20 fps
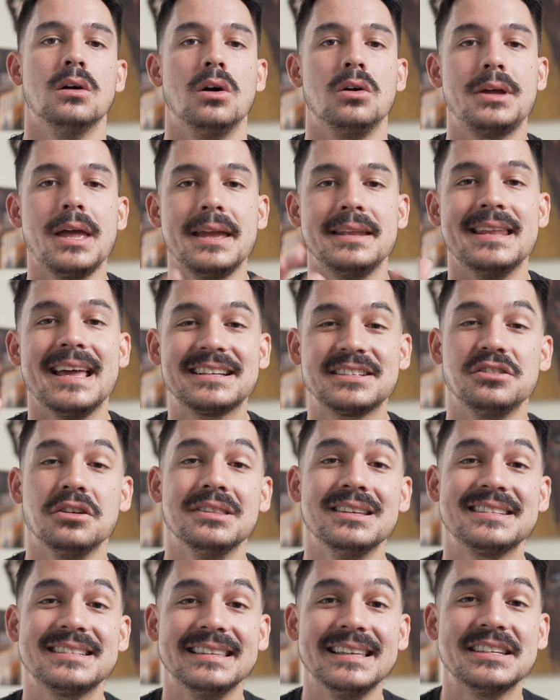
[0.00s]
Okay, next
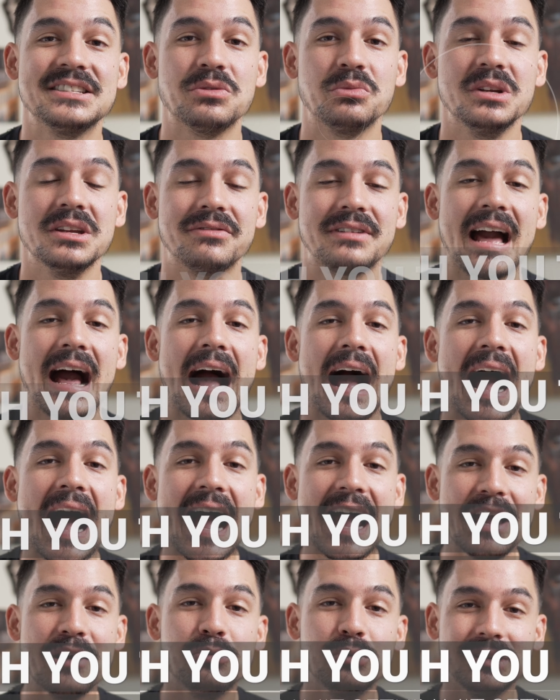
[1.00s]
on this list, we have got
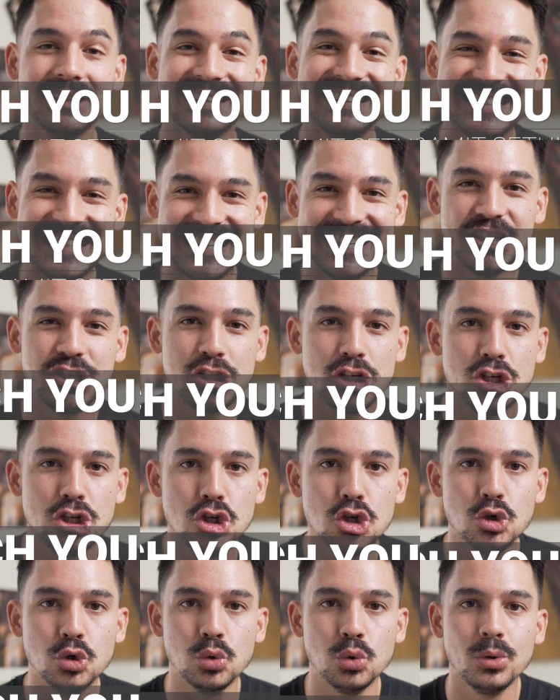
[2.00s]
I Will Teach
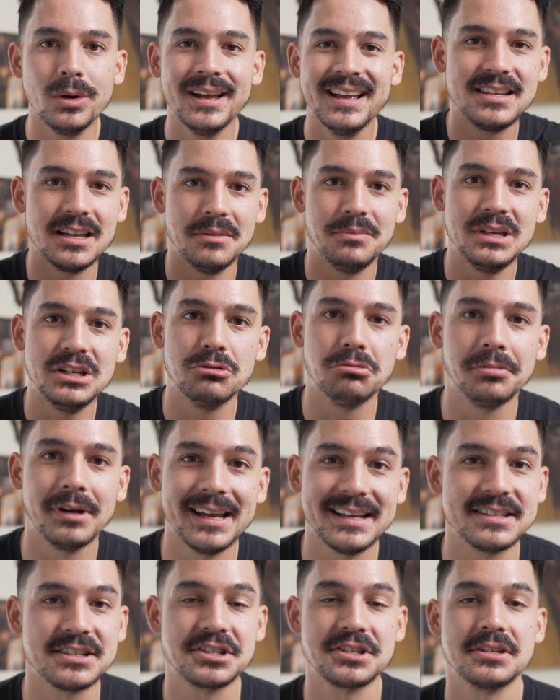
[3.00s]
You to Be
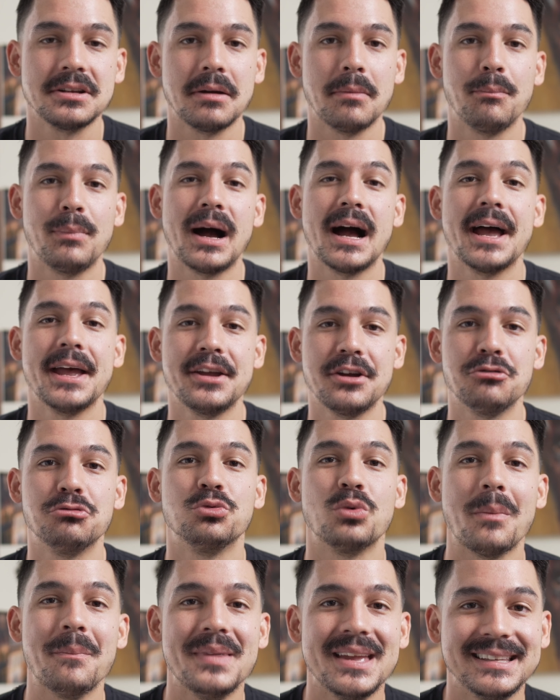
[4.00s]
Rich by
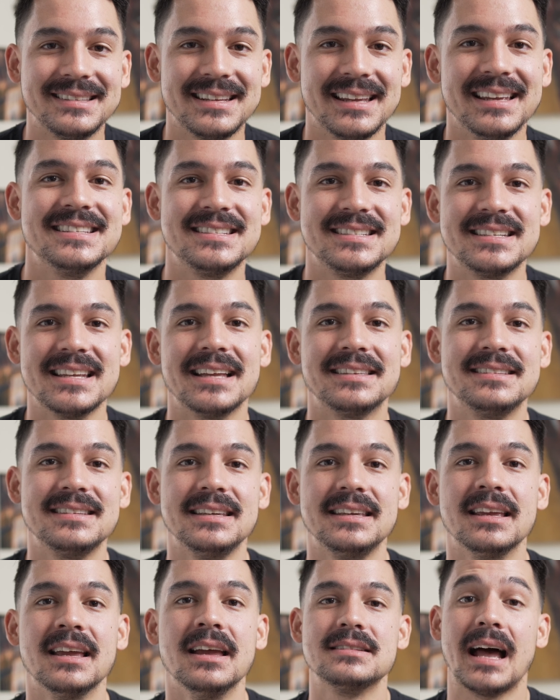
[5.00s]
Ramit,
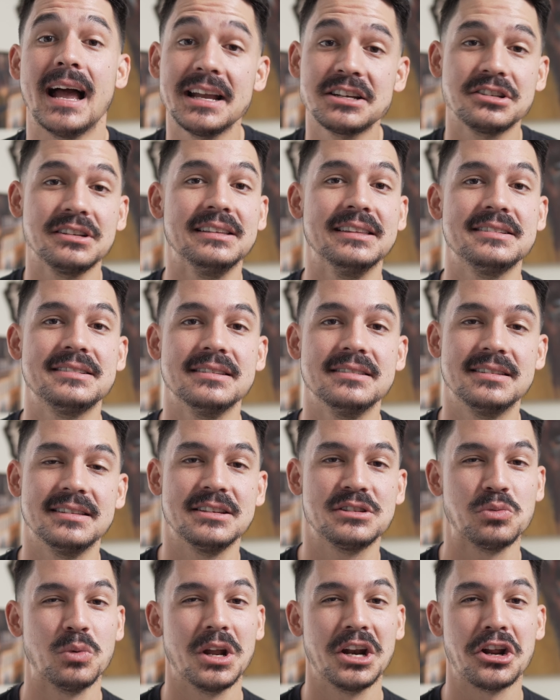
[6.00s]
Sethi. So I actually listened to
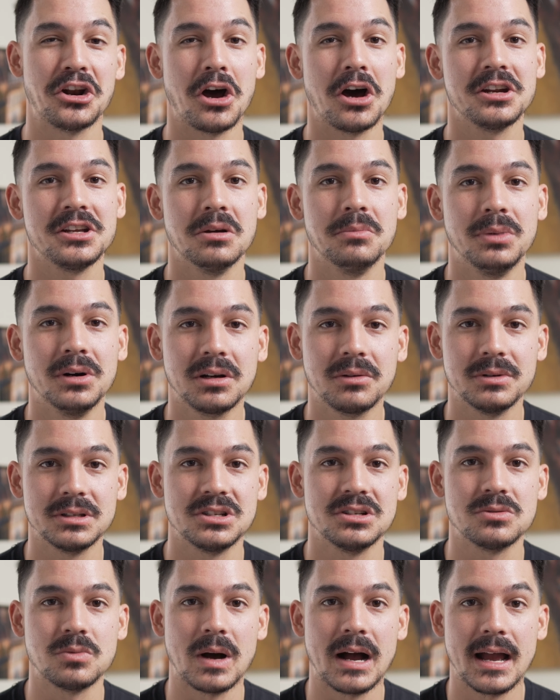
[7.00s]
this one on audiobook,
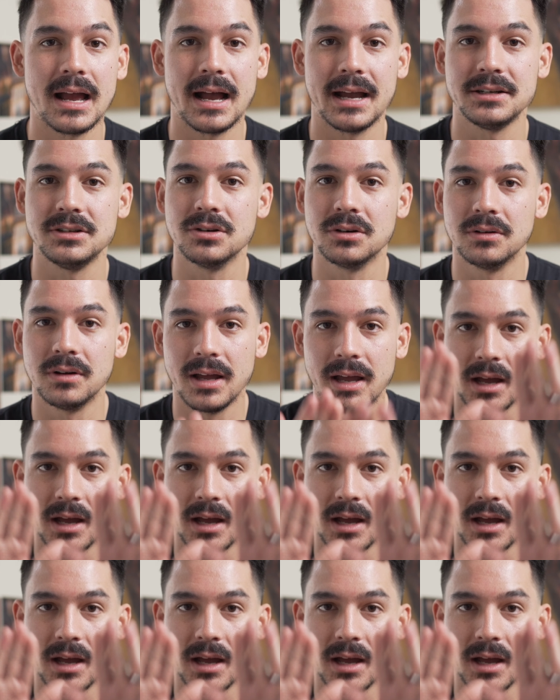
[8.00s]
which is why I don't